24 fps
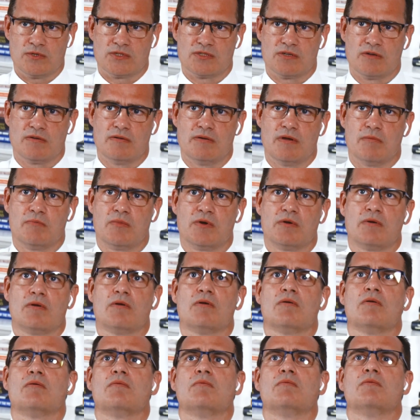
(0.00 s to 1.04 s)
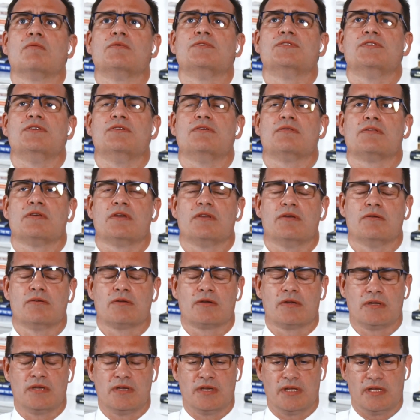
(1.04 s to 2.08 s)
And what sort of number do you think
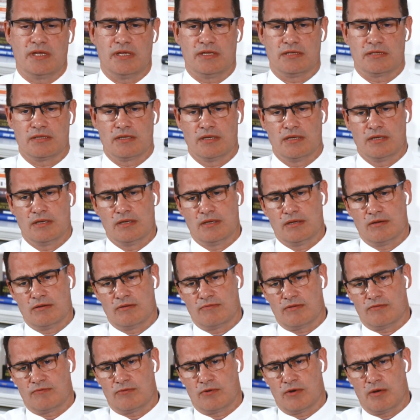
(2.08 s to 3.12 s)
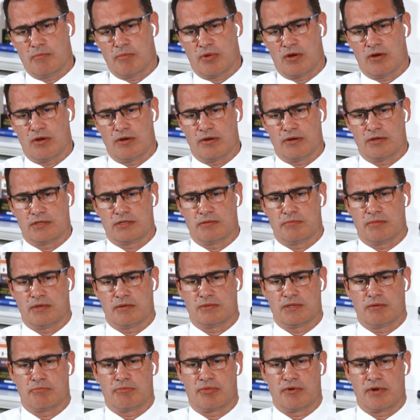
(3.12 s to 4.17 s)
you're going to need for a partner to be
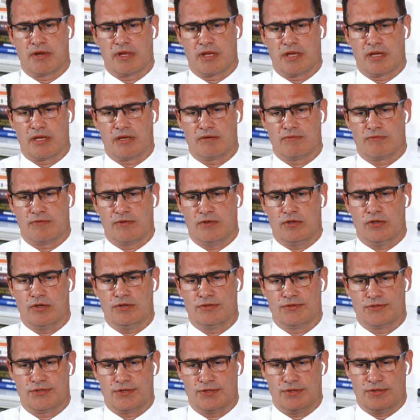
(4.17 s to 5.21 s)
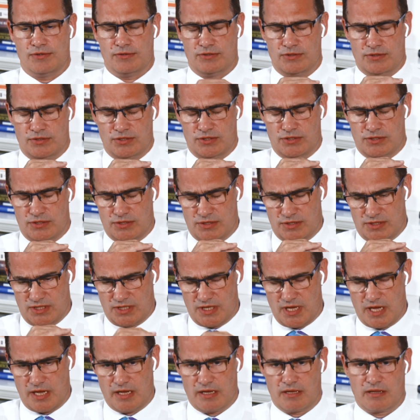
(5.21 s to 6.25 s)
able to bring in for you to
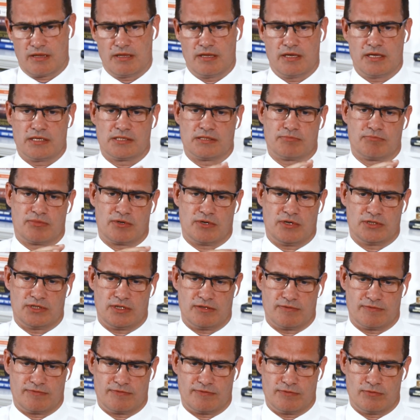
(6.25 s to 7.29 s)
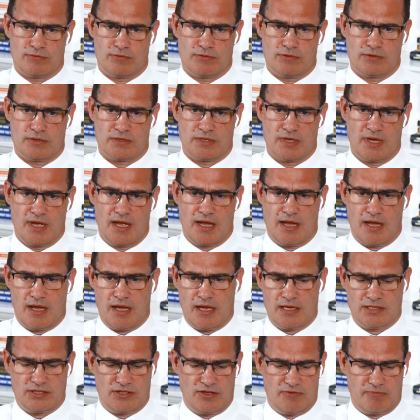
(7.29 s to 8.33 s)
take this project forward
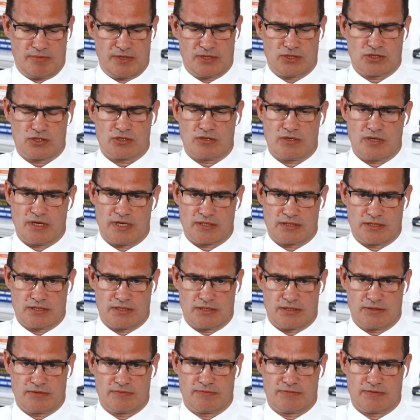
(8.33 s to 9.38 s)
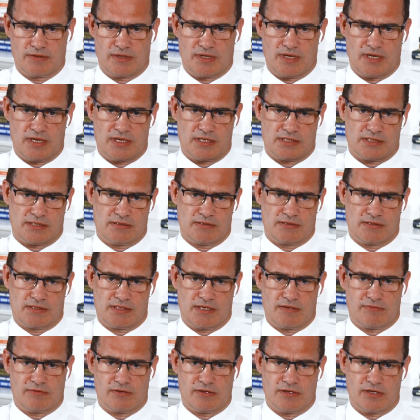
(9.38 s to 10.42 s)
as you've been trying to for the last
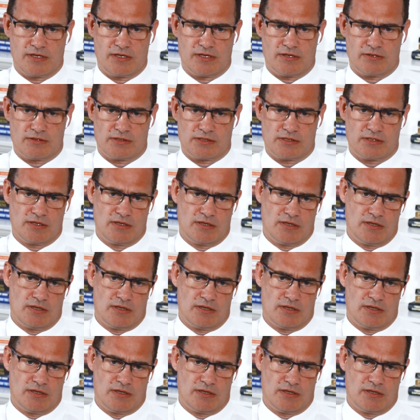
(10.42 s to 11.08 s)
several years?